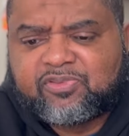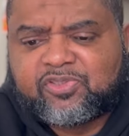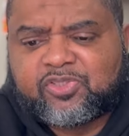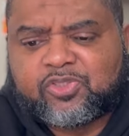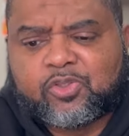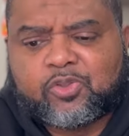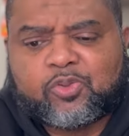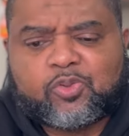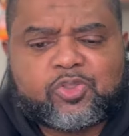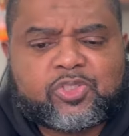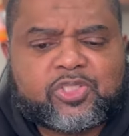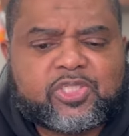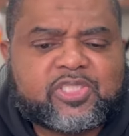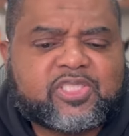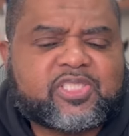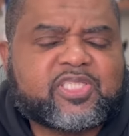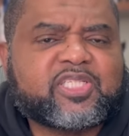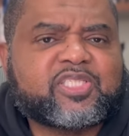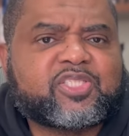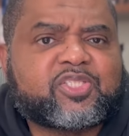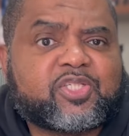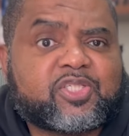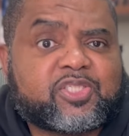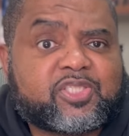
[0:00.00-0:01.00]
solutions
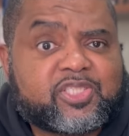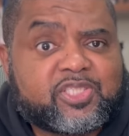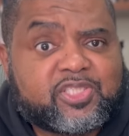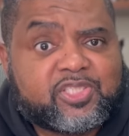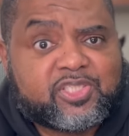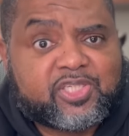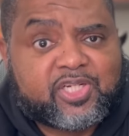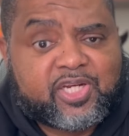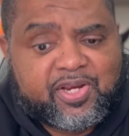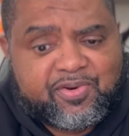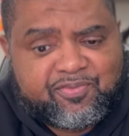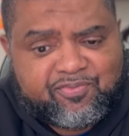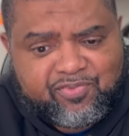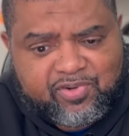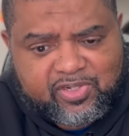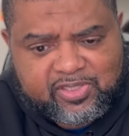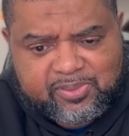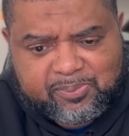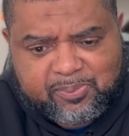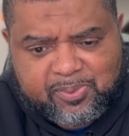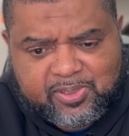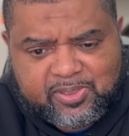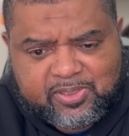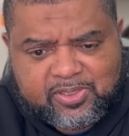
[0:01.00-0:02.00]
and strategic
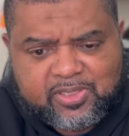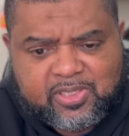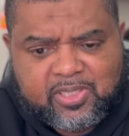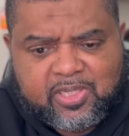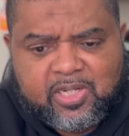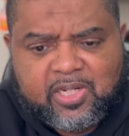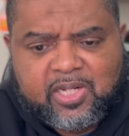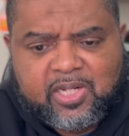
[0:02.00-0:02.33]
investments.